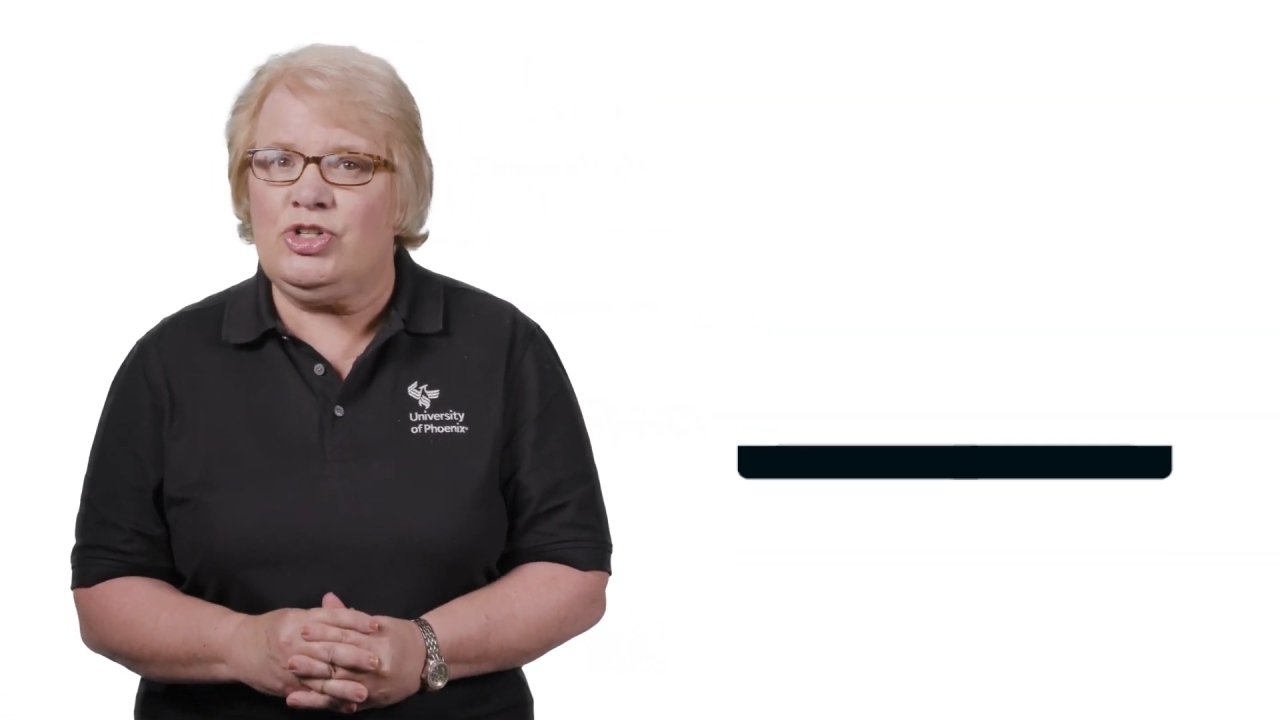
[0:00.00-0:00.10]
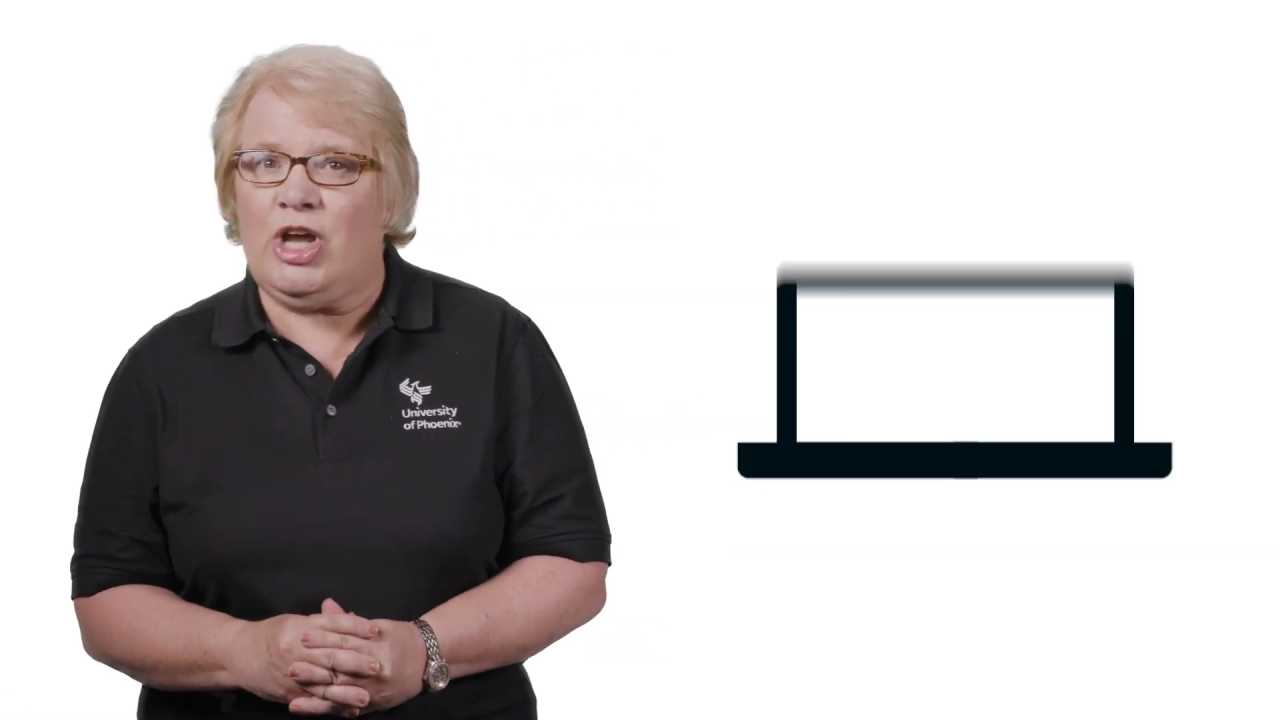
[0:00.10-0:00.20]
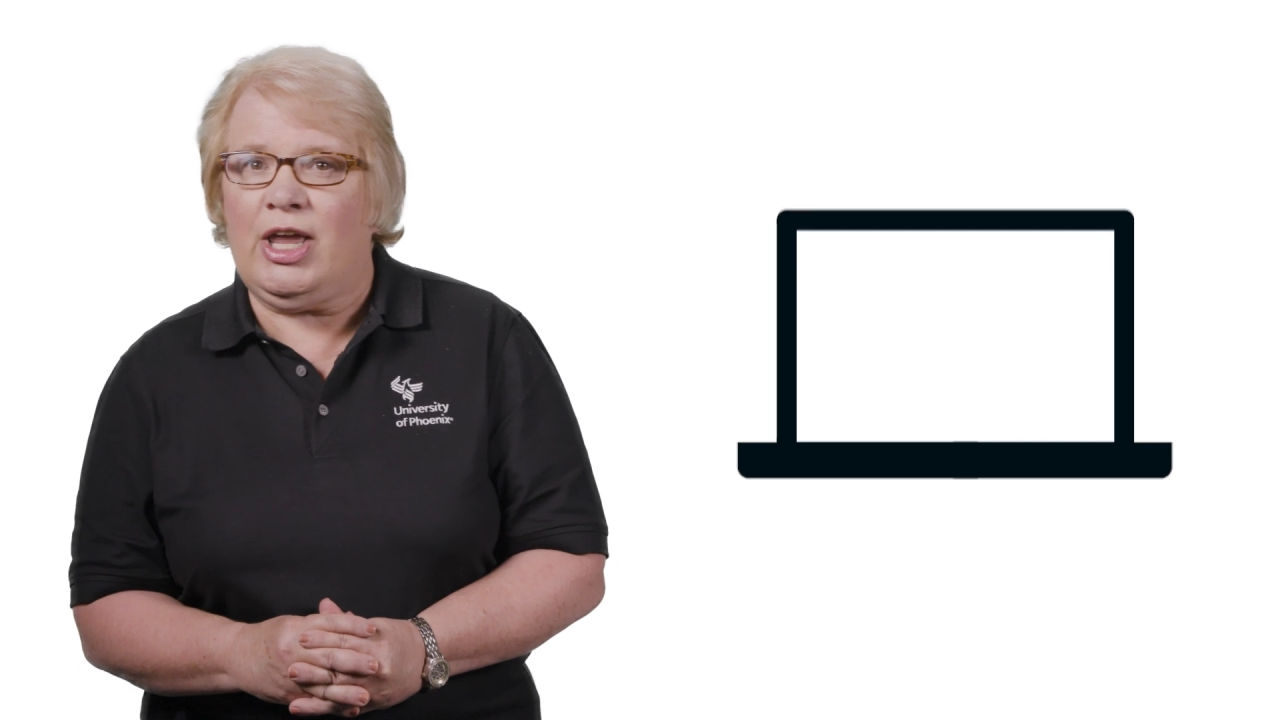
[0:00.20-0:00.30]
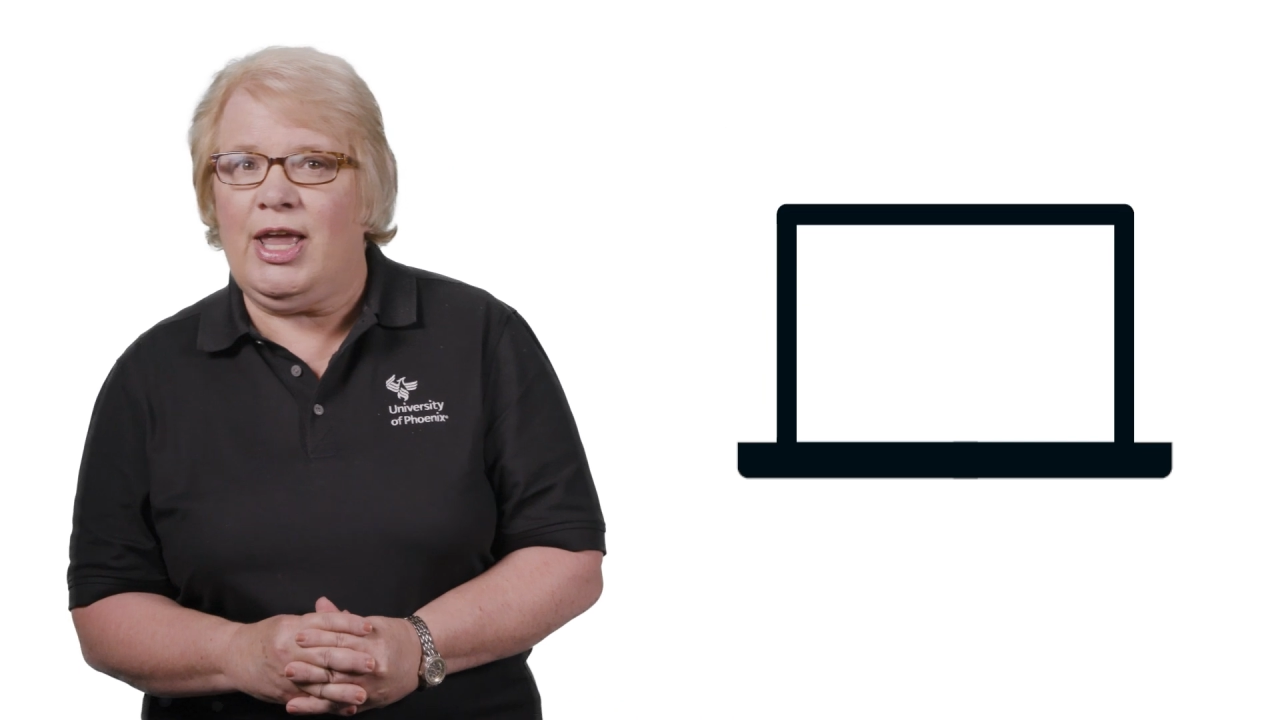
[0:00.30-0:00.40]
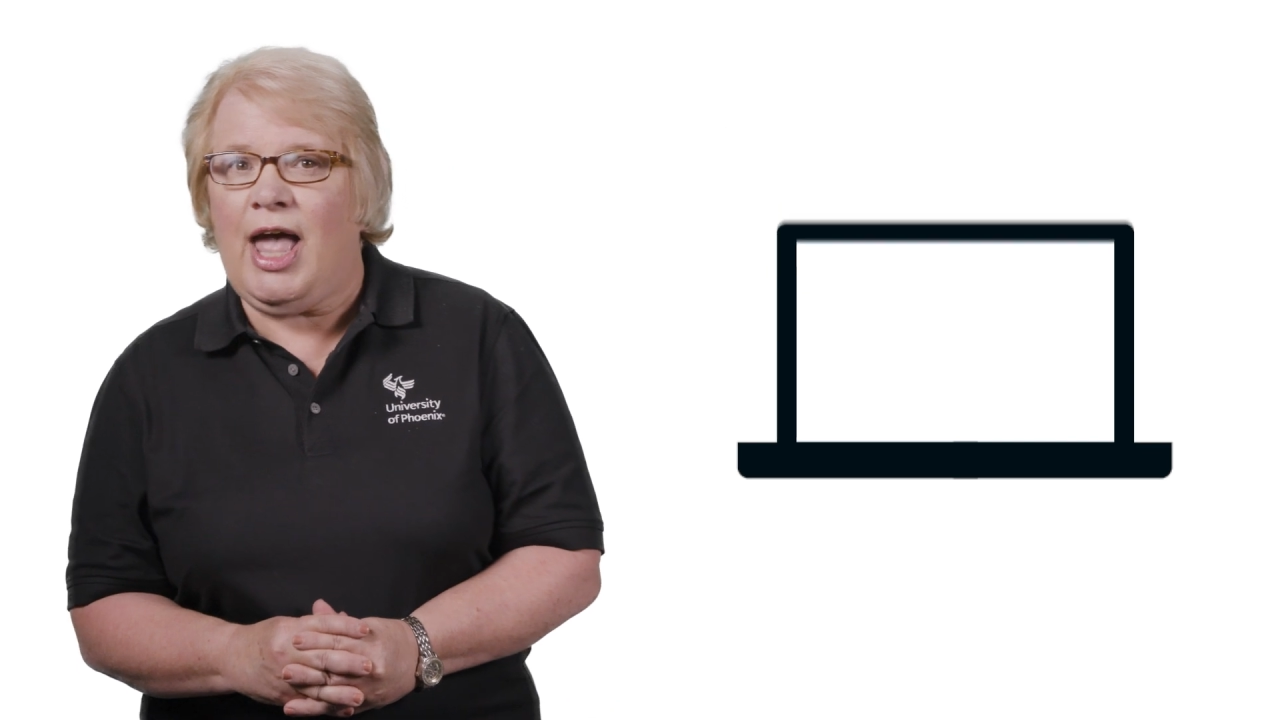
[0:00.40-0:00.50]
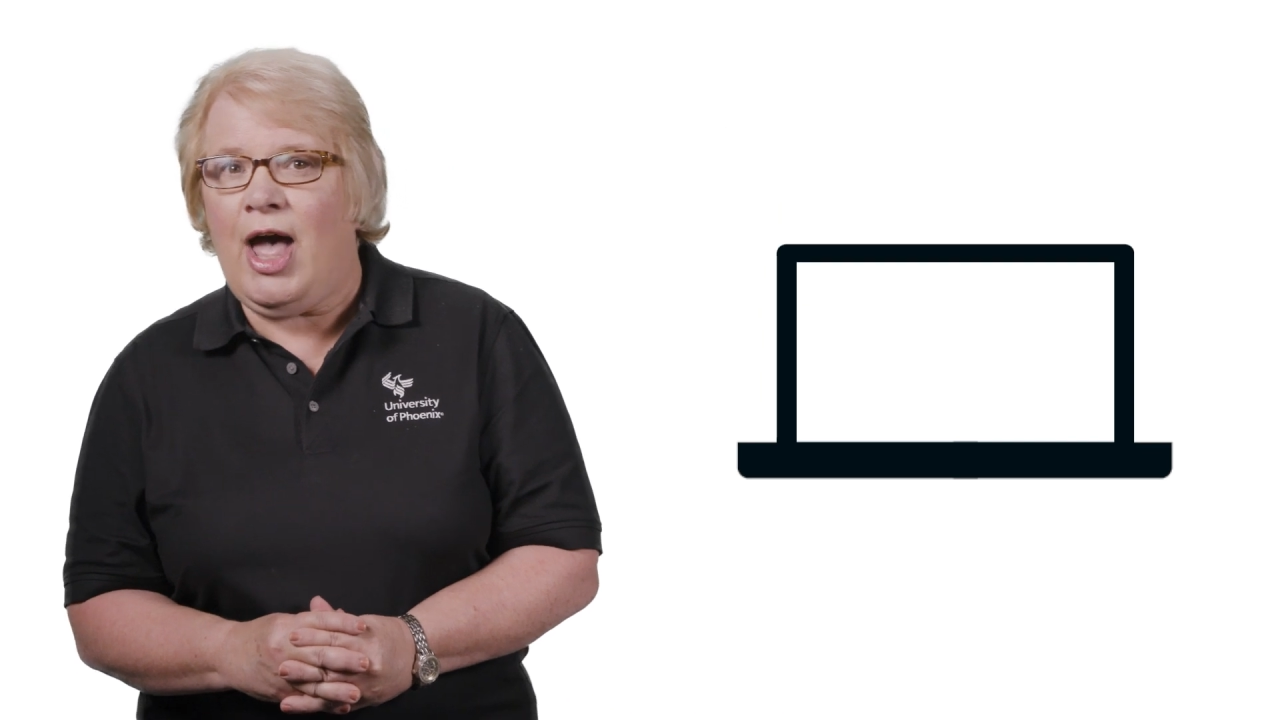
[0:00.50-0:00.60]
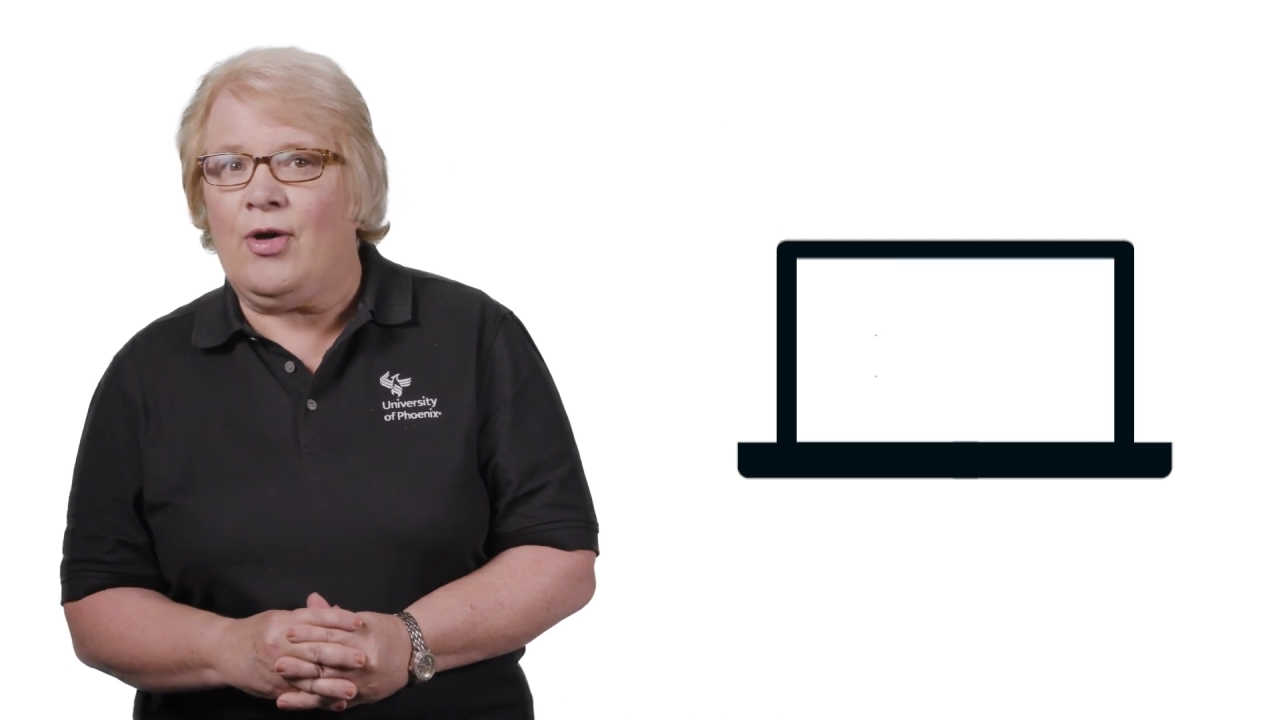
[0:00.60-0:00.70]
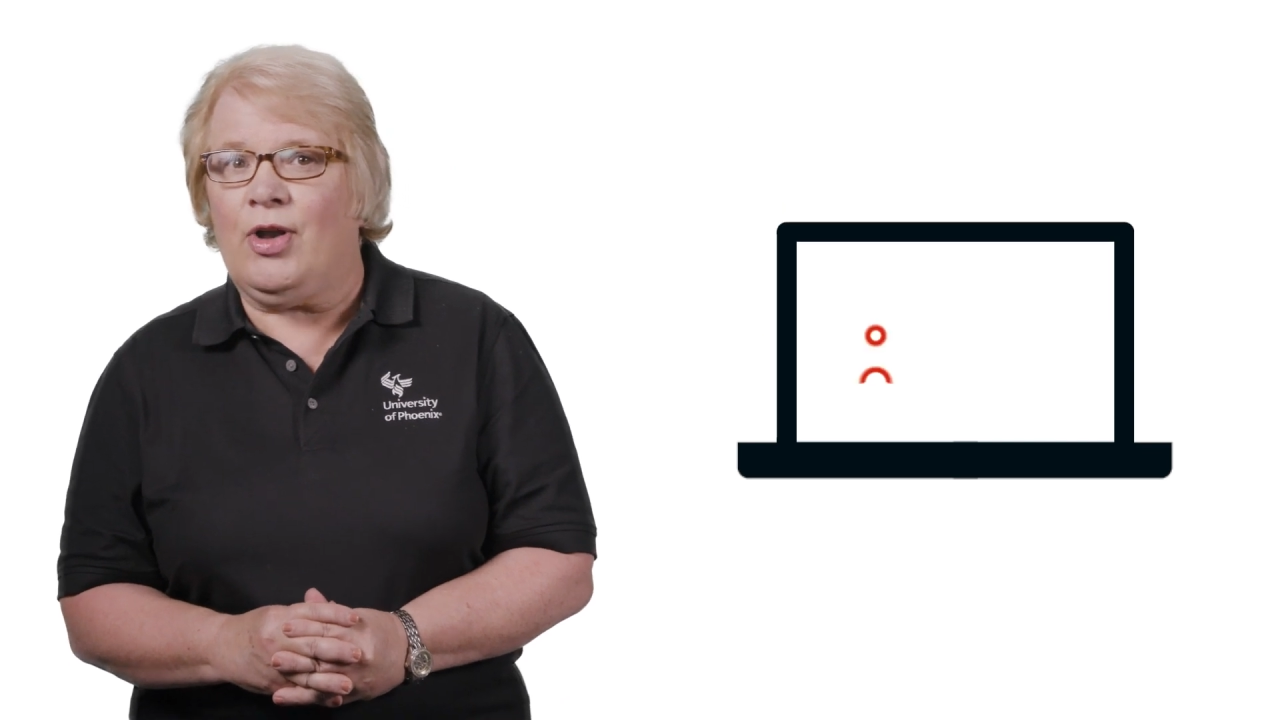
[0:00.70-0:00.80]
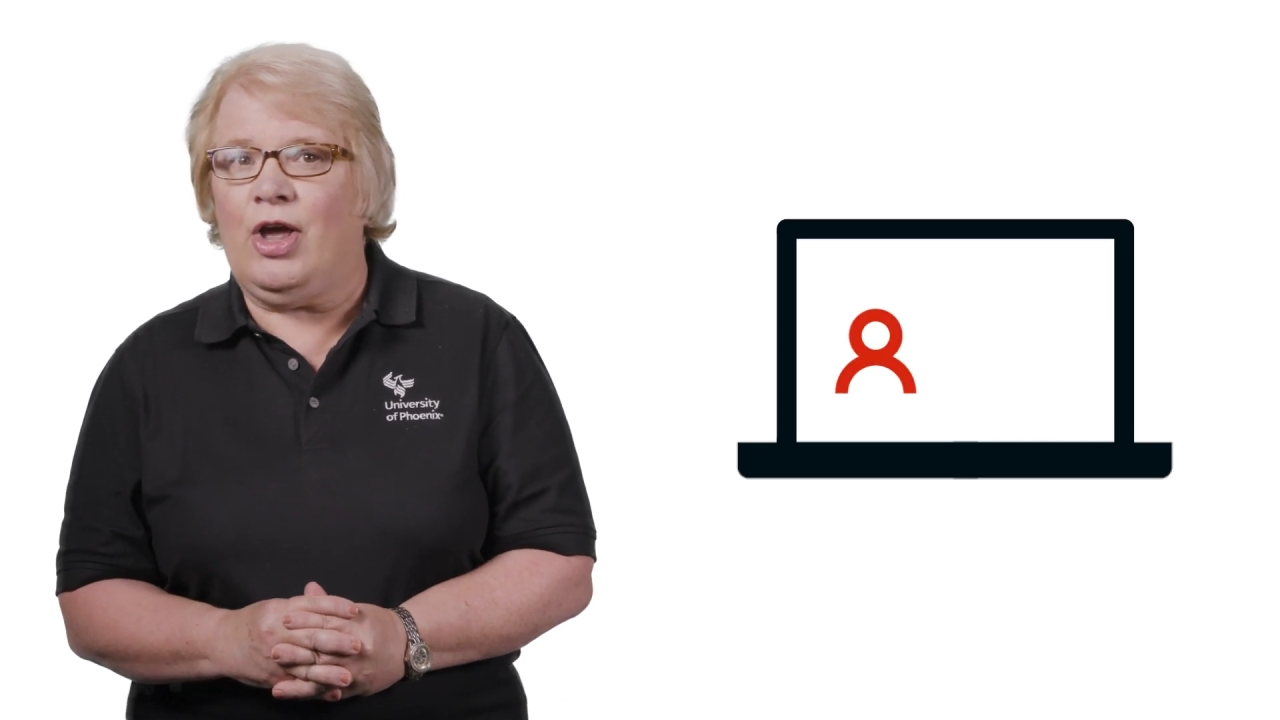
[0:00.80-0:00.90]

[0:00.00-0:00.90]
checking out